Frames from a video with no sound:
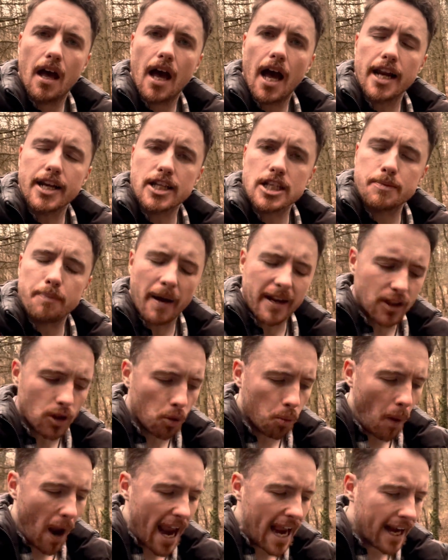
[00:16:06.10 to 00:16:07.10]
And despite the
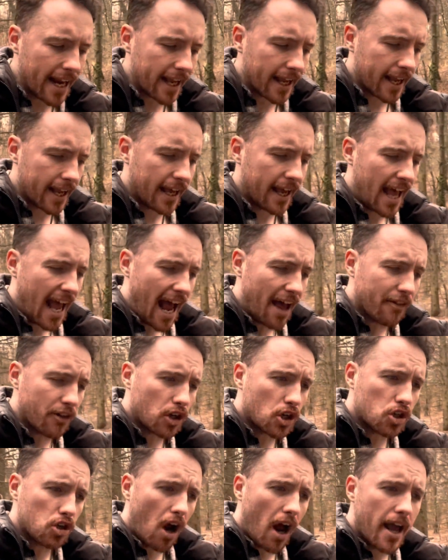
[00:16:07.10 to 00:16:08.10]
wailing and the
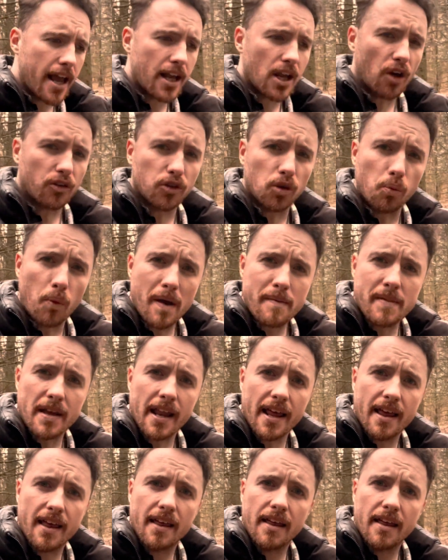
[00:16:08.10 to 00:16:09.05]
crying of the women